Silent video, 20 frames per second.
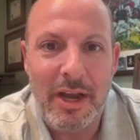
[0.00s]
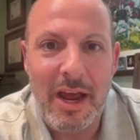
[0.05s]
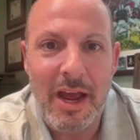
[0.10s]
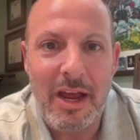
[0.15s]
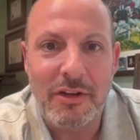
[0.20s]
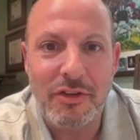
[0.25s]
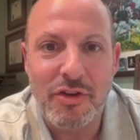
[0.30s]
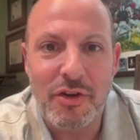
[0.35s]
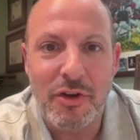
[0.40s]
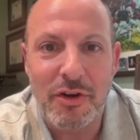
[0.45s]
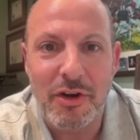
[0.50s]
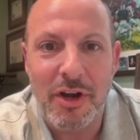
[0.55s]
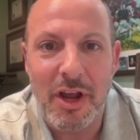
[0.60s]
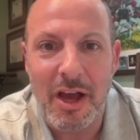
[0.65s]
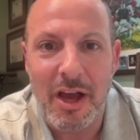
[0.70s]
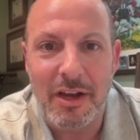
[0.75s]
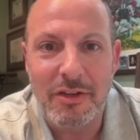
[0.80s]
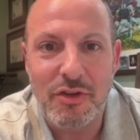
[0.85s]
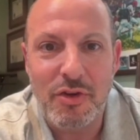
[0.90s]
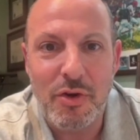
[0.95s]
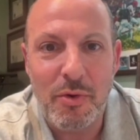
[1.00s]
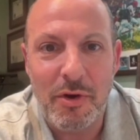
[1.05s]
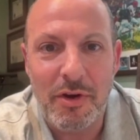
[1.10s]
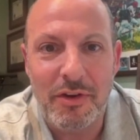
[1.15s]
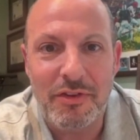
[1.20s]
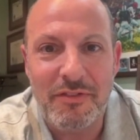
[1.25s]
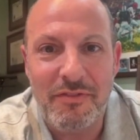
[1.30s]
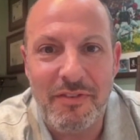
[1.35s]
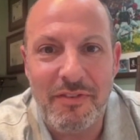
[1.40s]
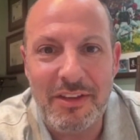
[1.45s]
had entered on
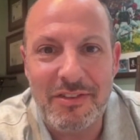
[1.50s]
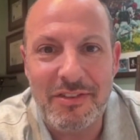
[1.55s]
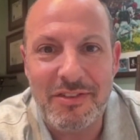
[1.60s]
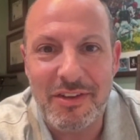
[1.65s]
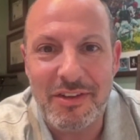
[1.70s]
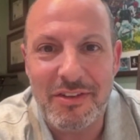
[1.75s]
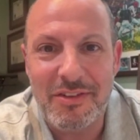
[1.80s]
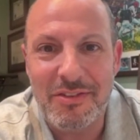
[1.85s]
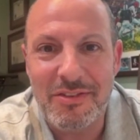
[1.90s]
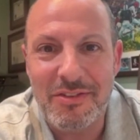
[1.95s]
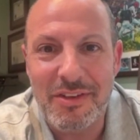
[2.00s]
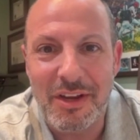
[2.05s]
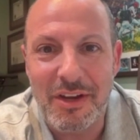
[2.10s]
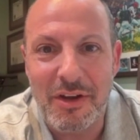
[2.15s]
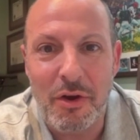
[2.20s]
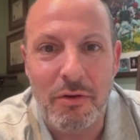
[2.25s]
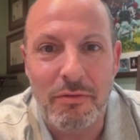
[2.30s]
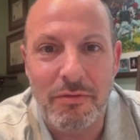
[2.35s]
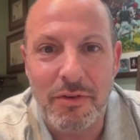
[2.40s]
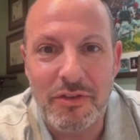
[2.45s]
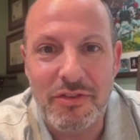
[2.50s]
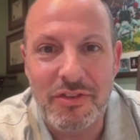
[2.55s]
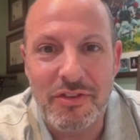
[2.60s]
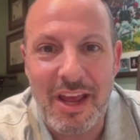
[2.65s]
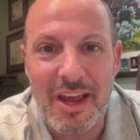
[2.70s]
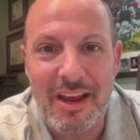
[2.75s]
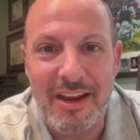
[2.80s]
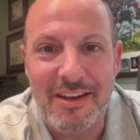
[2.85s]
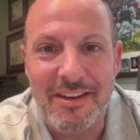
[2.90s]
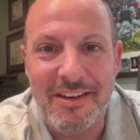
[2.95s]
tourist visas and
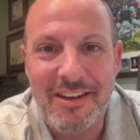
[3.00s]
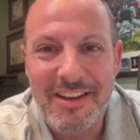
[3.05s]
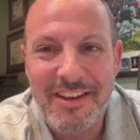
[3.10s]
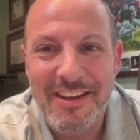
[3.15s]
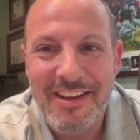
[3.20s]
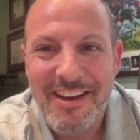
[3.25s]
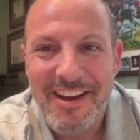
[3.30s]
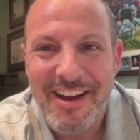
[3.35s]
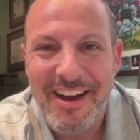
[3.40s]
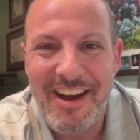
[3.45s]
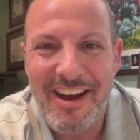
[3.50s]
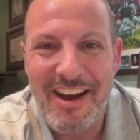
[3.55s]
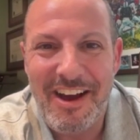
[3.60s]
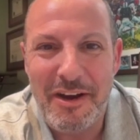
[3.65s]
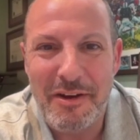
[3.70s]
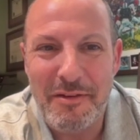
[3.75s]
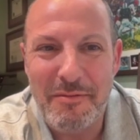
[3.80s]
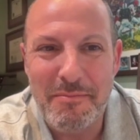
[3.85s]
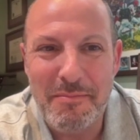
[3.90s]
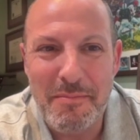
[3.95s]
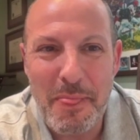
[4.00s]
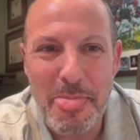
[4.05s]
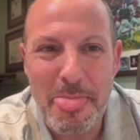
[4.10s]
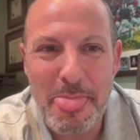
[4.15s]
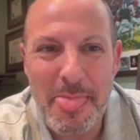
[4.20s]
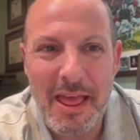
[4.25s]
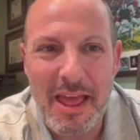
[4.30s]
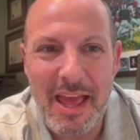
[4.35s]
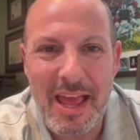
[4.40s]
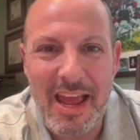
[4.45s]
overstayed. Um,
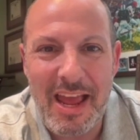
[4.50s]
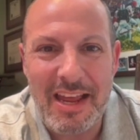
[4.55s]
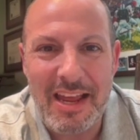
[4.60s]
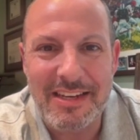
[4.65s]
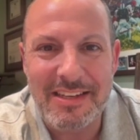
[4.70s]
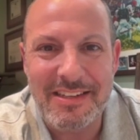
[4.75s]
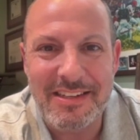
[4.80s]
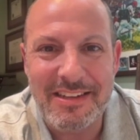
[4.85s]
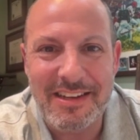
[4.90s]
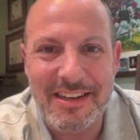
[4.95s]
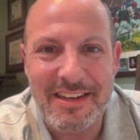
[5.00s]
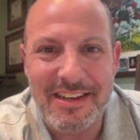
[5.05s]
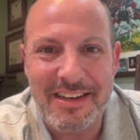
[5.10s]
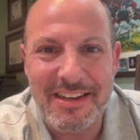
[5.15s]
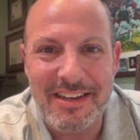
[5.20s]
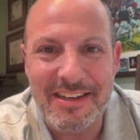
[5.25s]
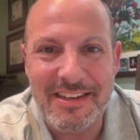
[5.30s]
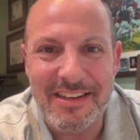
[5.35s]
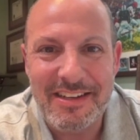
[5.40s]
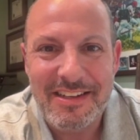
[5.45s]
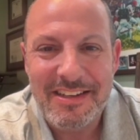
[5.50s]
and, uh,